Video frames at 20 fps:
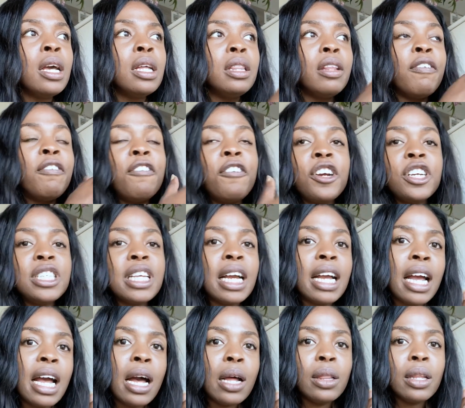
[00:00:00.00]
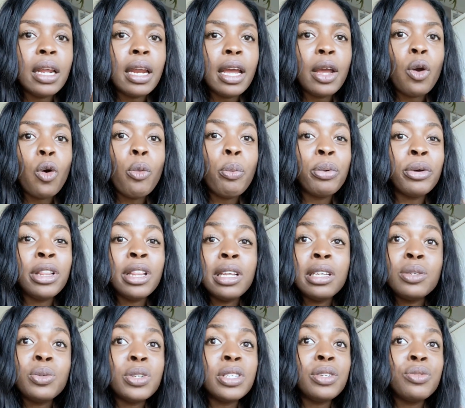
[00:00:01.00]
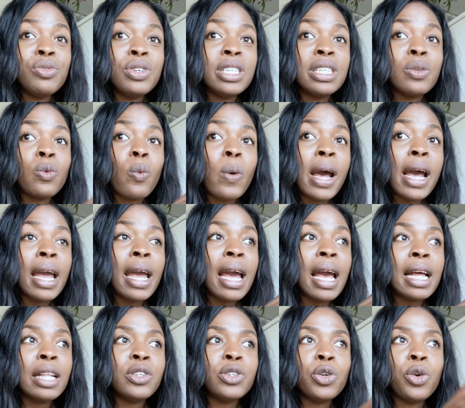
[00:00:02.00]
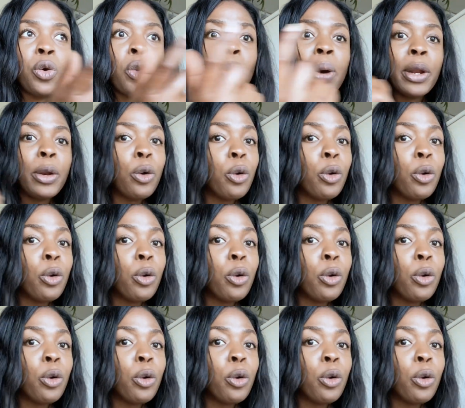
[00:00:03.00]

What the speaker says: The first account that I opened, this was the reason why I had to go and